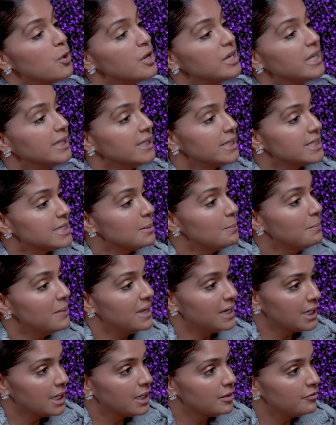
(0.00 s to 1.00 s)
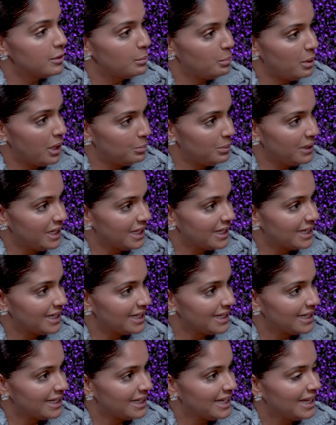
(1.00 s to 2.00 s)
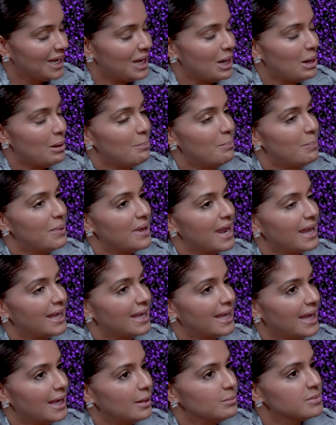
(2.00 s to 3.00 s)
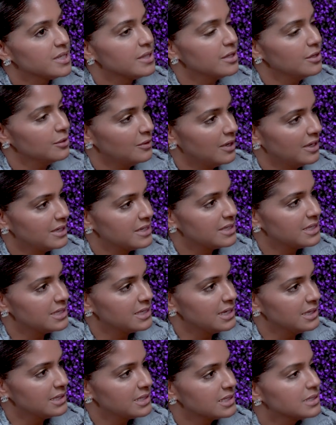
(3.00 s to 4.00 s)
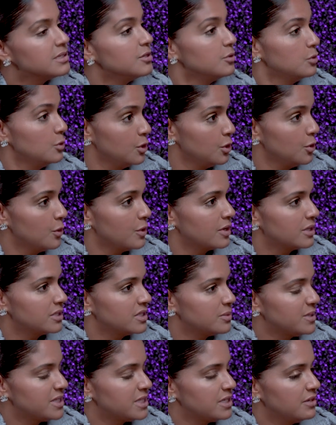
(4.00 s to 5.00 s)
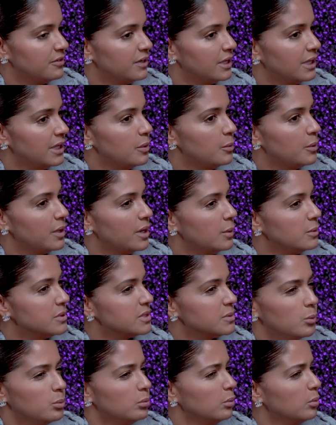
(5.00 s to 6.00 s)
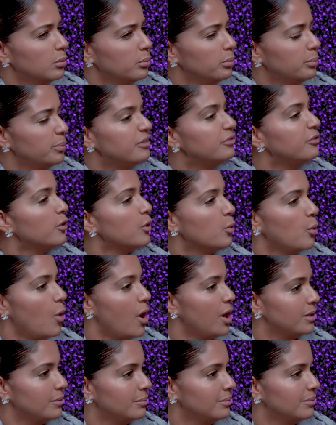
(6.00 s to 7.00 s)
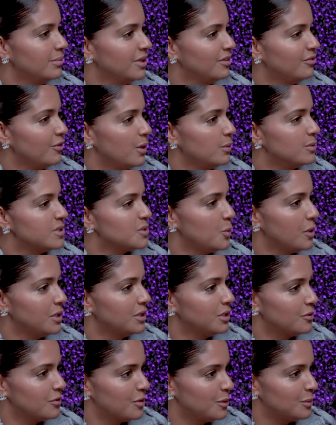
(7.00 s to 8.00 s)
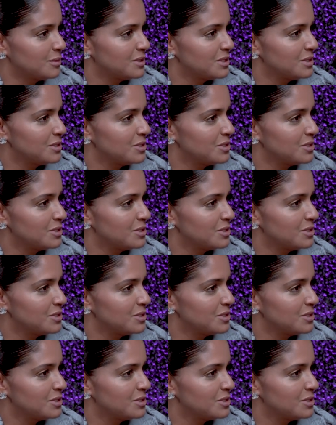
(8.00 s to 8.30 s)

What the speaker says: born in the Dominican Republic, but I came to the United States, to New York specifically when I was before I was 1 year old.